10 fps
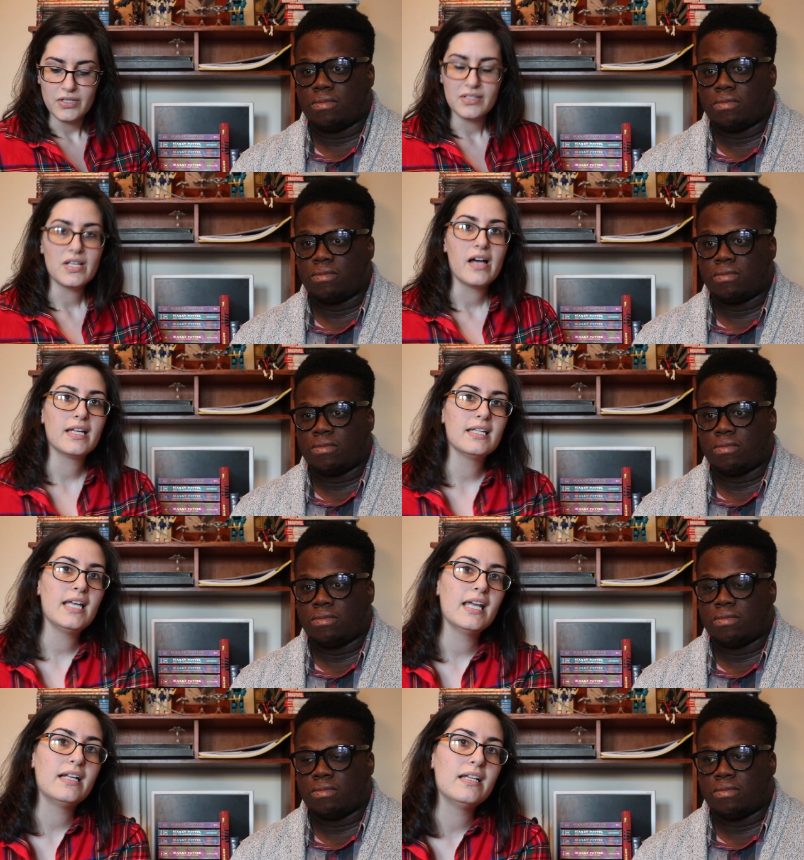Speaker 1: just talking
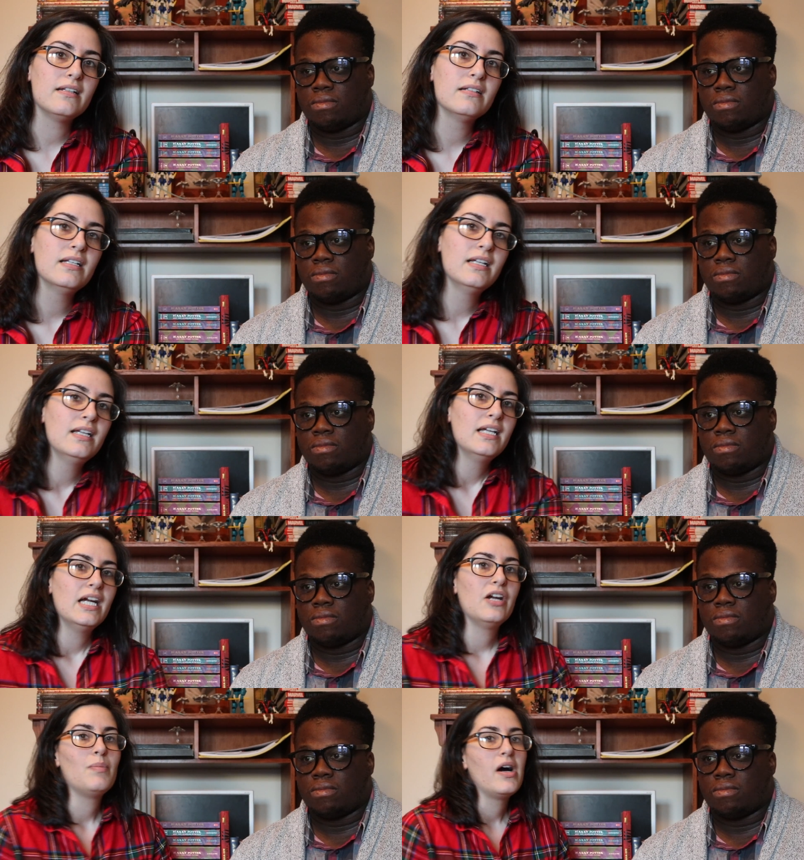canon
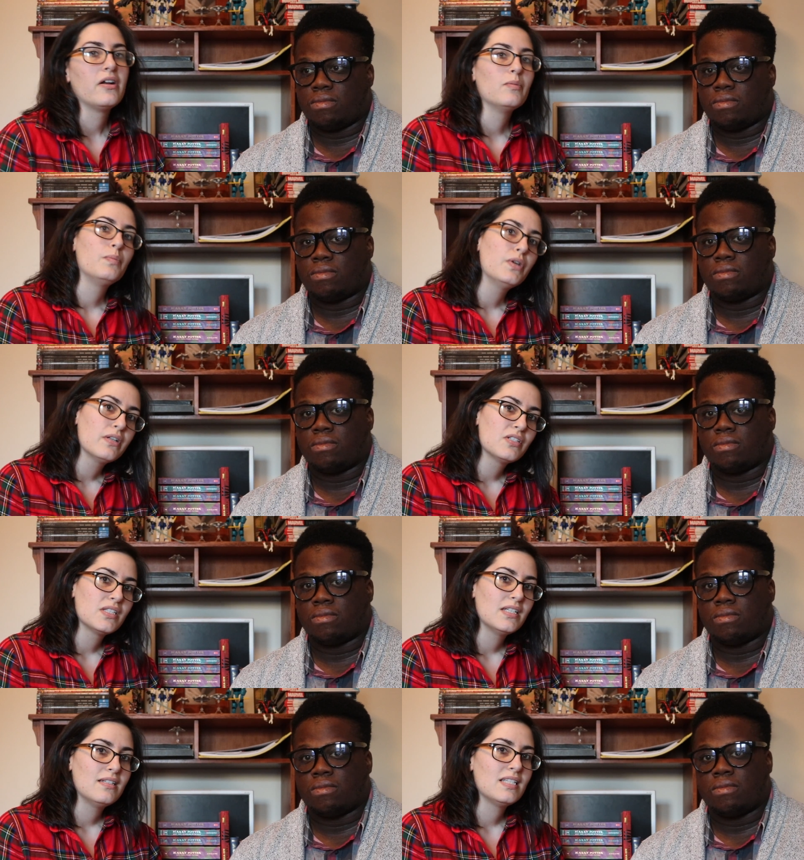Harry Potter
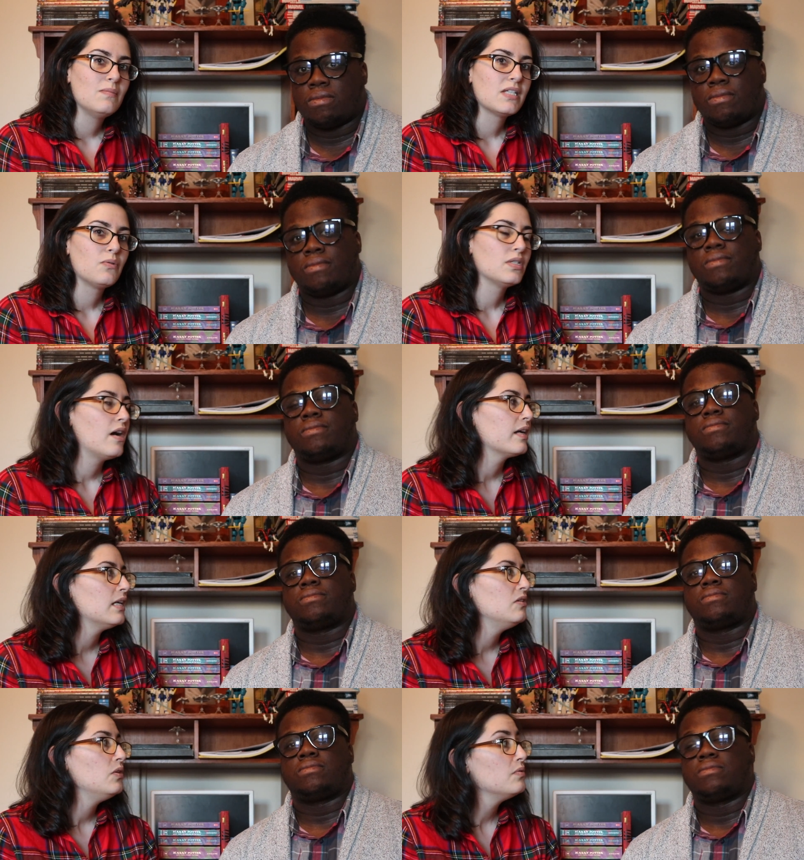books, it seems like we're
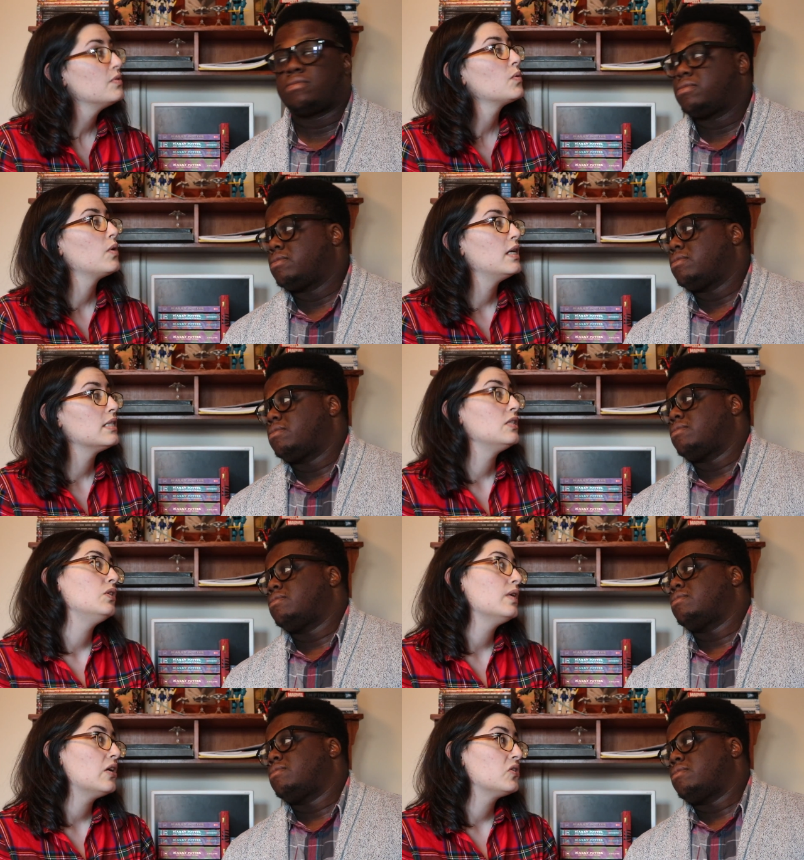talking new stories and
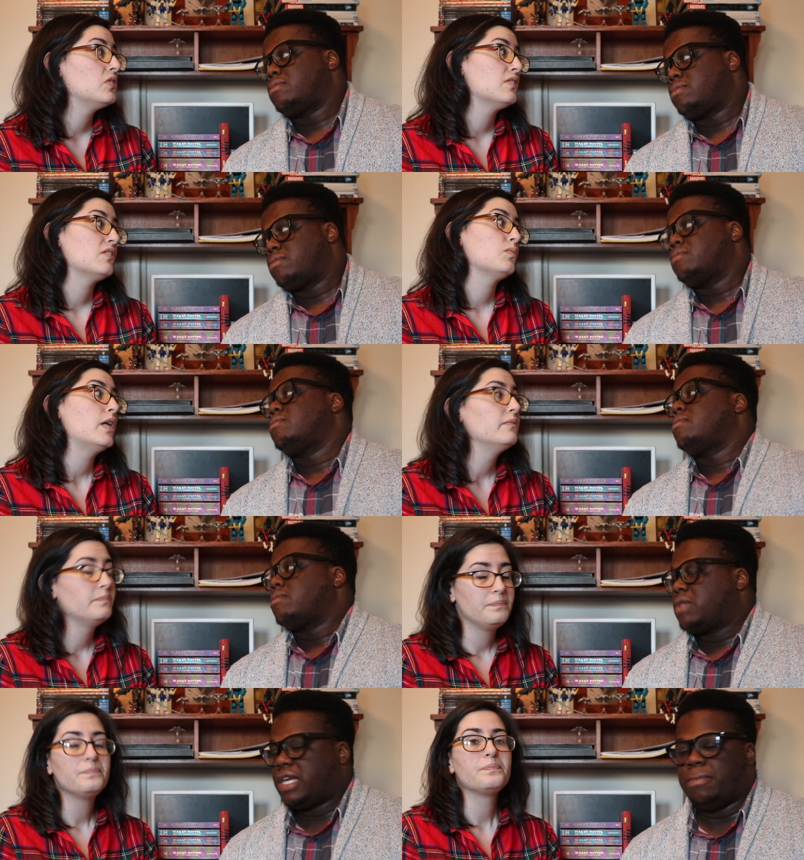new characters as well.
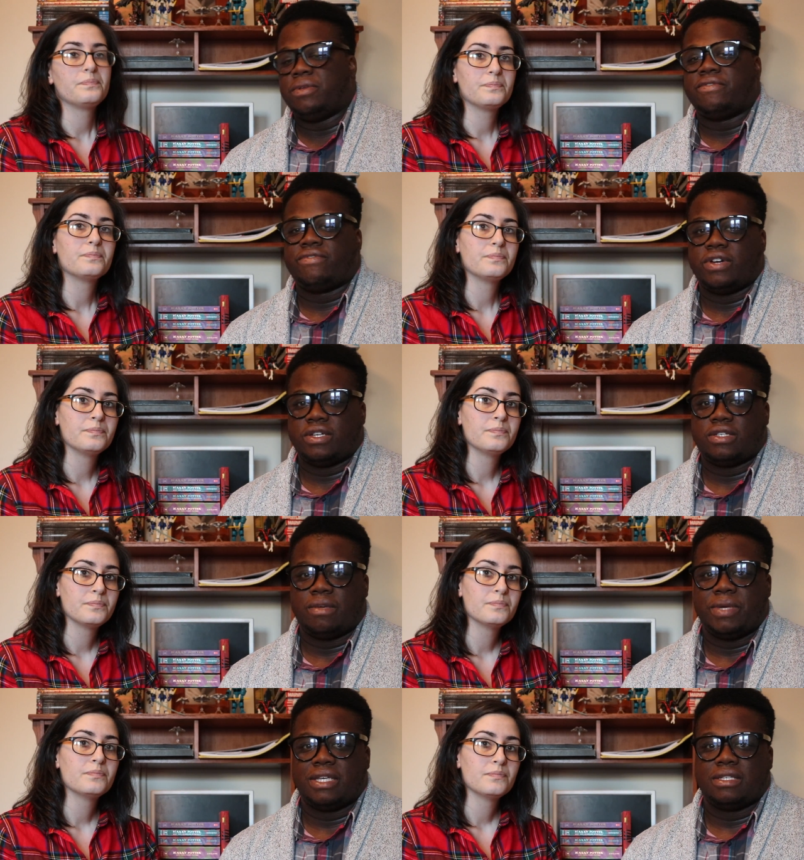
Speaker 2: Keeping it fresh,
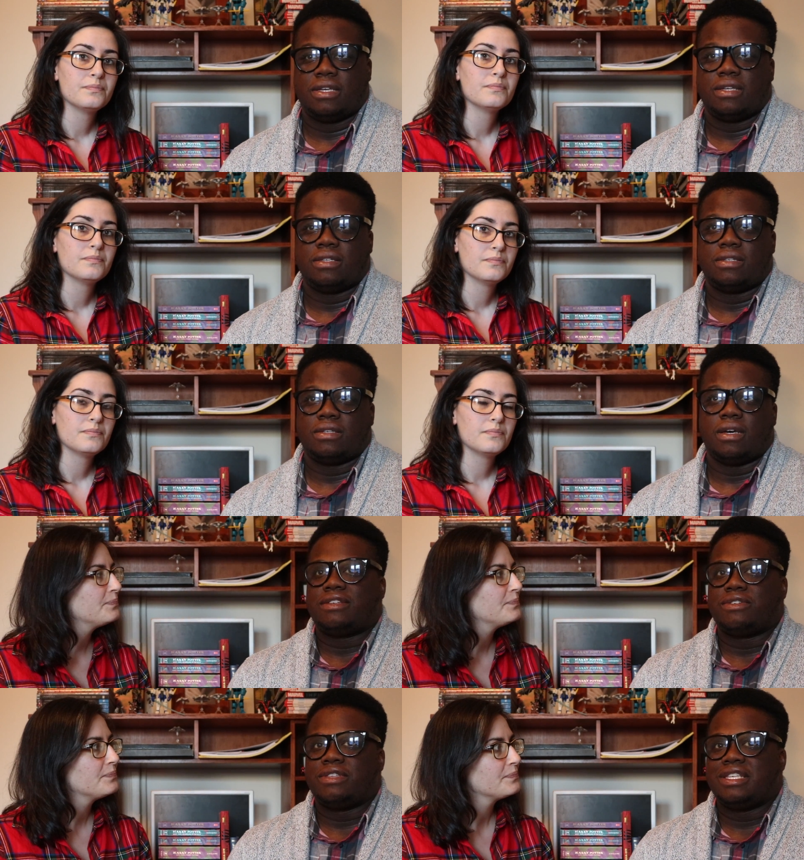that makes sense.
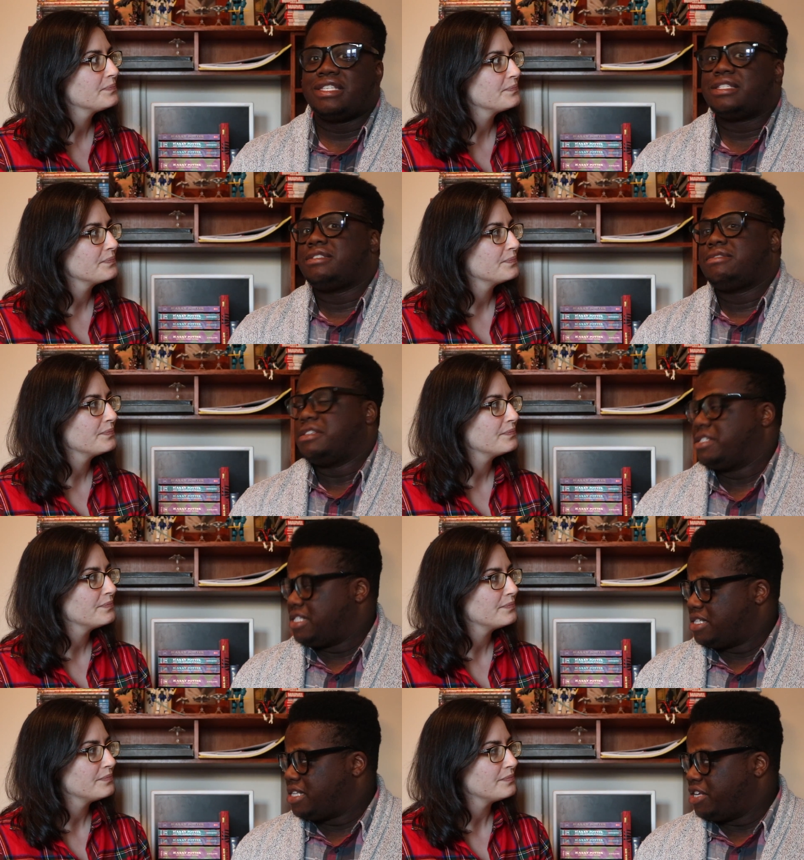Uh, so this is,
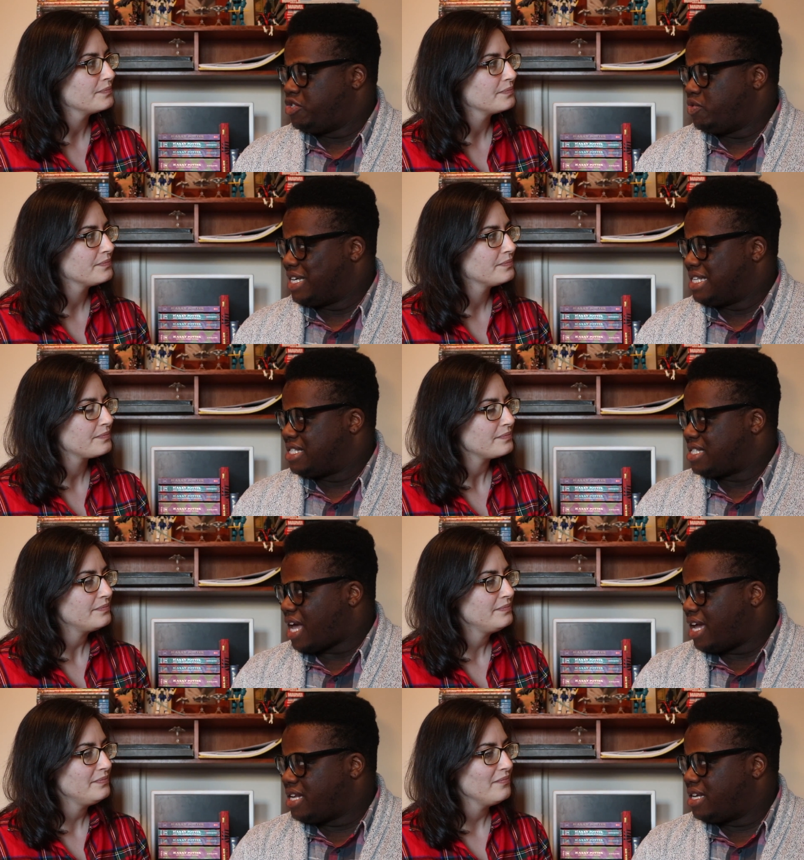does this get you
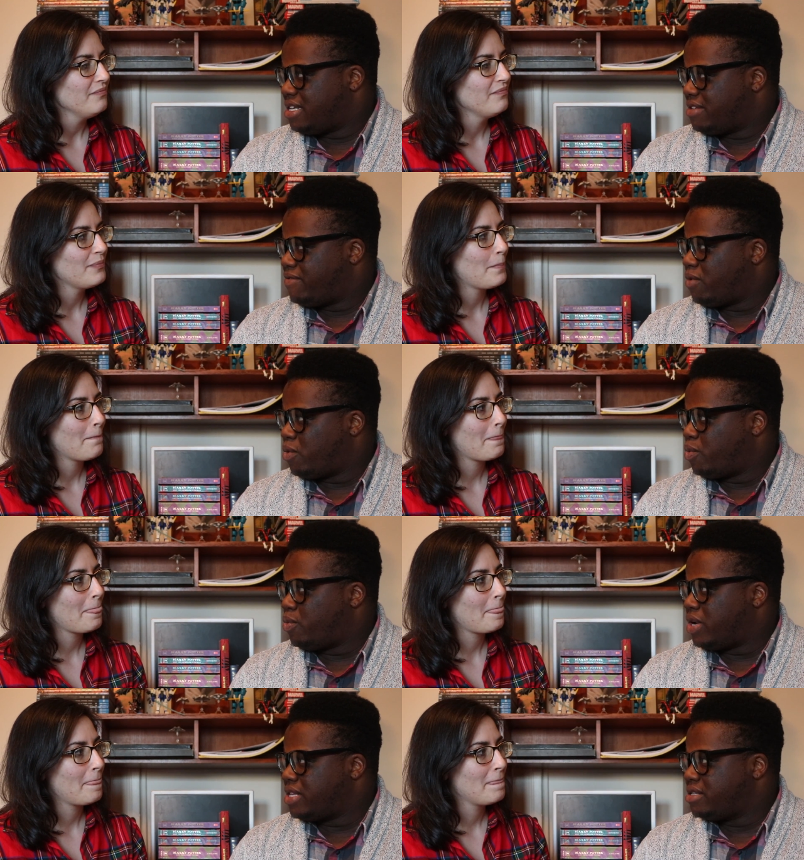excited for
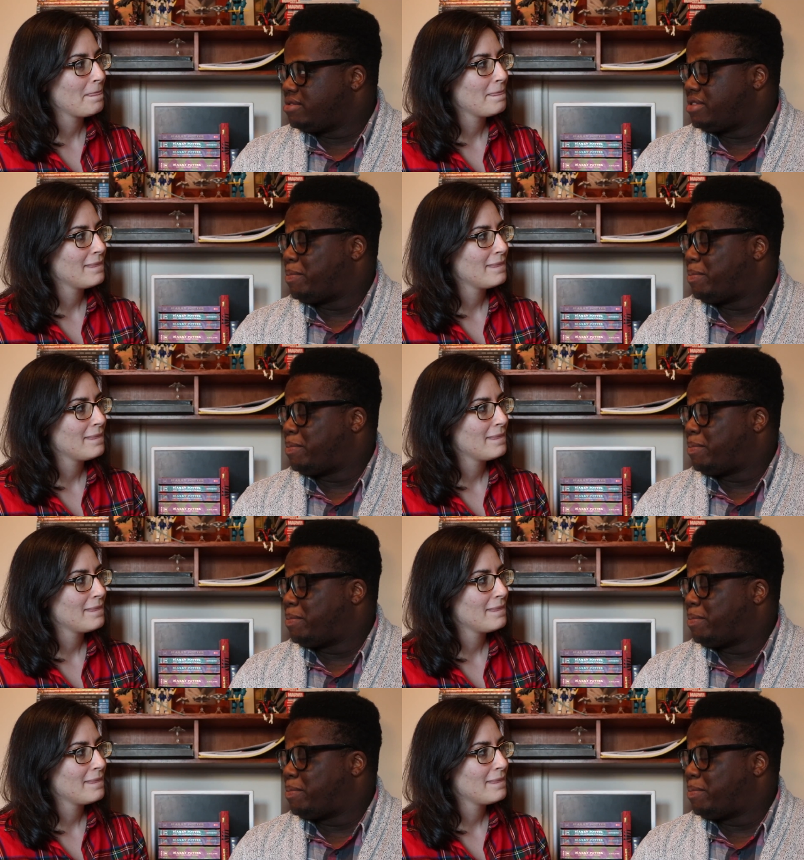what the